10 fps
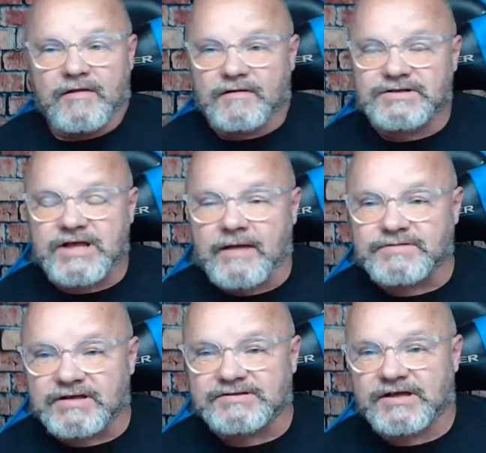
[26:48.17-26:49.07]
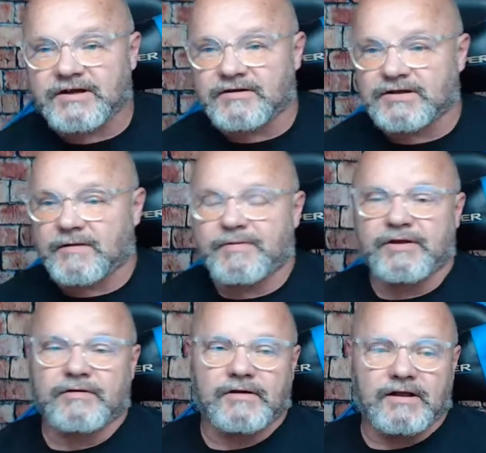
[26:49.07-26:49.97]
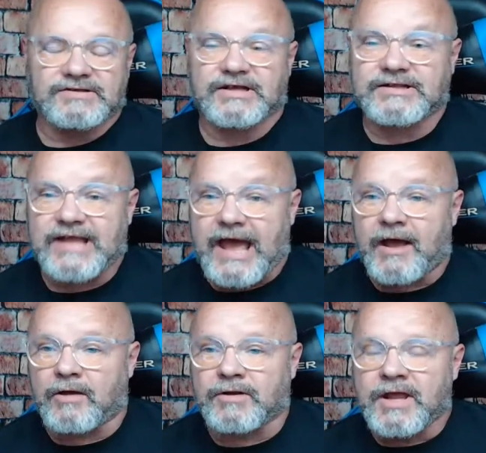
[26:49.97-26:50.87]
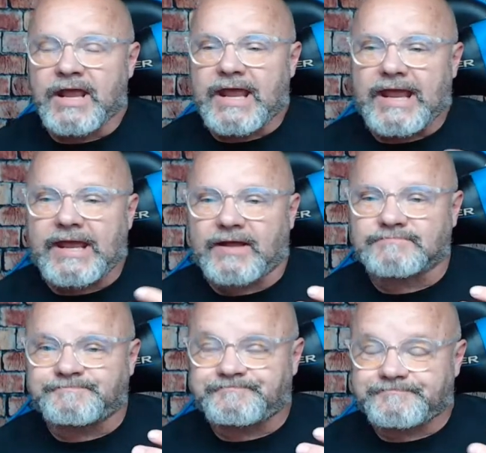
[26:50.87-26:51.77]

There's times I'll sit here at the computer and I'll sit down and